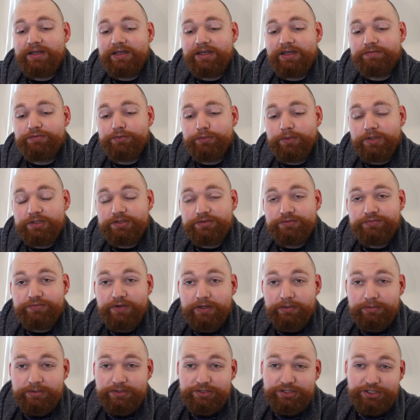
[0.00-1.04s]
If you want a
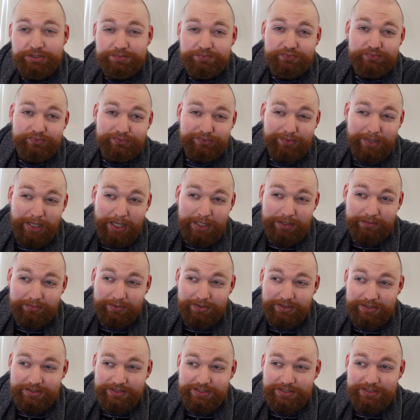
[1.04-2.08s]
very cheap
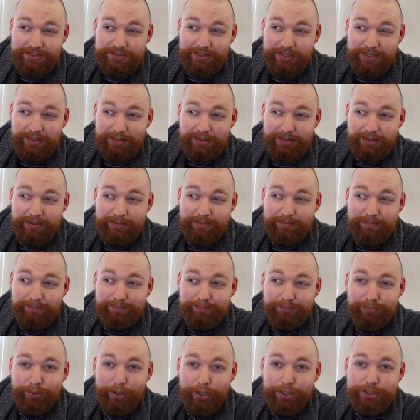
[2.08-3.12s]
fragrance
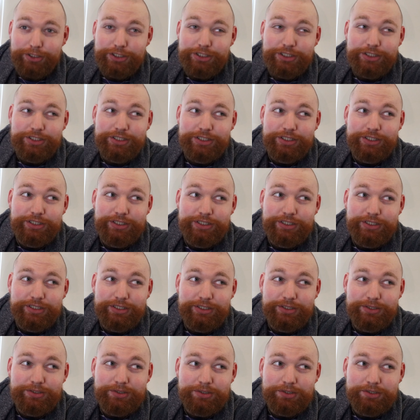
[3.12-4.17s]
but
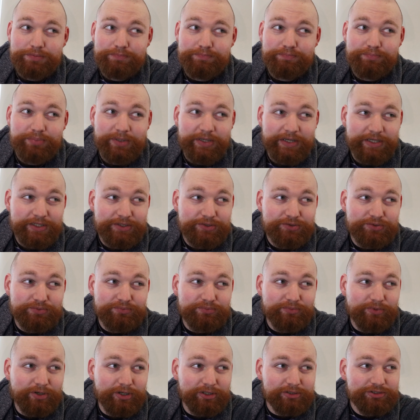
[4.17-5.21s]
not pay too
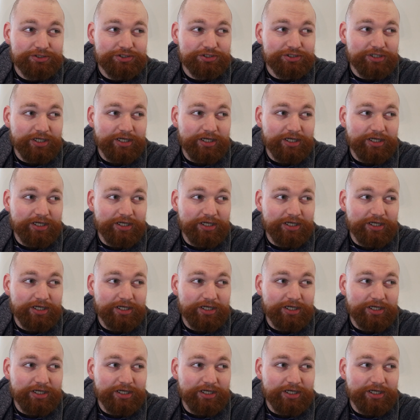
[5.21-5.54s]
much,